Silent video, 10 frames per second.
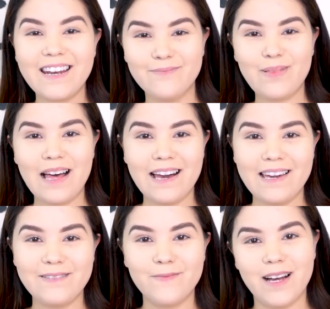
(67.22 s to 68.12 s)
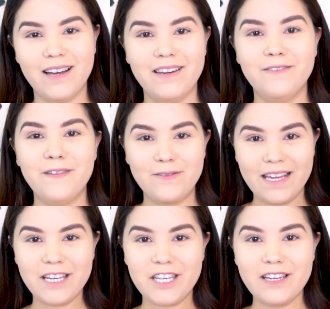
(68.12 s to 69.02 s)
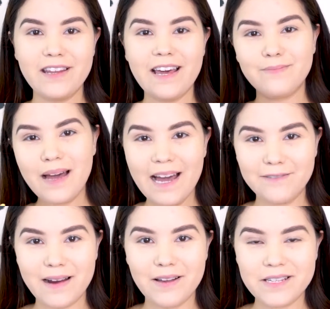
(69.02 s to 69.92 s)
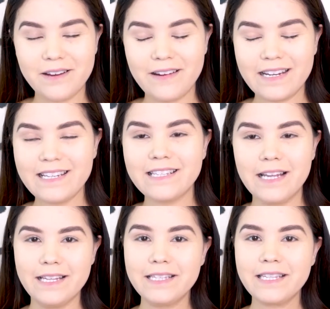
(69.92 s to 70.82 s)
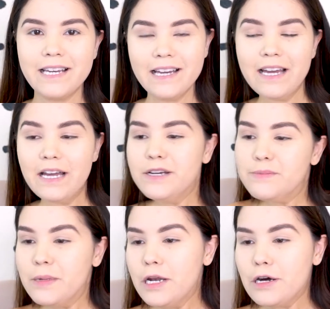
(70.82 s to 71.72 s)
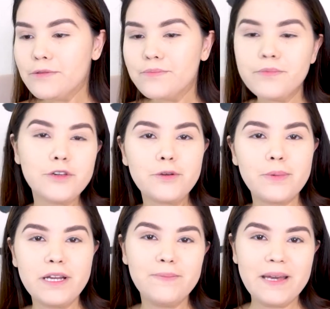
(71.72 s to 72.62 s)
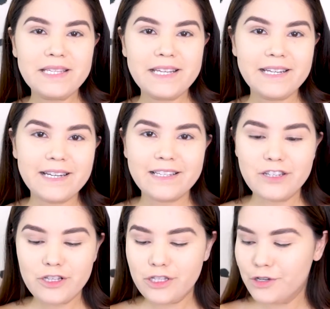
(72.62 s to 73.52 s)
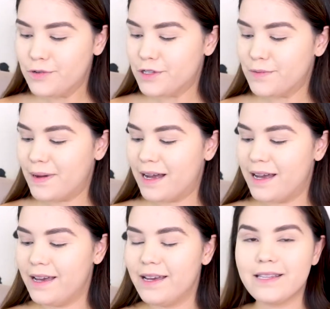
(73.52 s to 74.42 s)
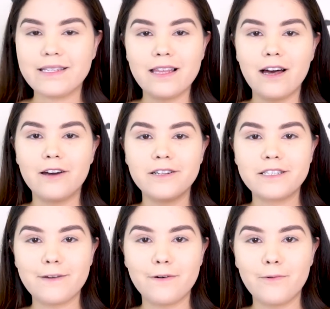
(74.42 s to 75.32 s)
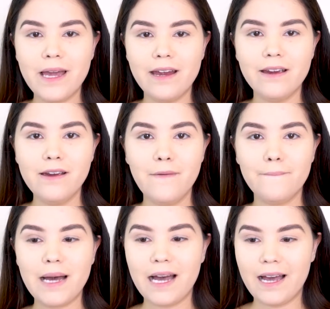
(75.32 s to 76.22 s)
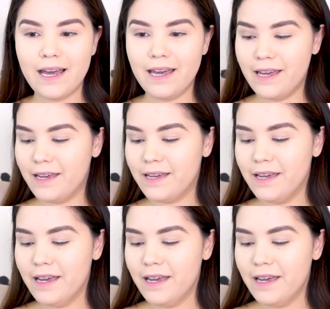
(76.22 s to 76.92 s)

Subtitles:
Applied my foundation and my eyebrows already, since those are pretty basic. Just used my Estée Lauder Double Wear, my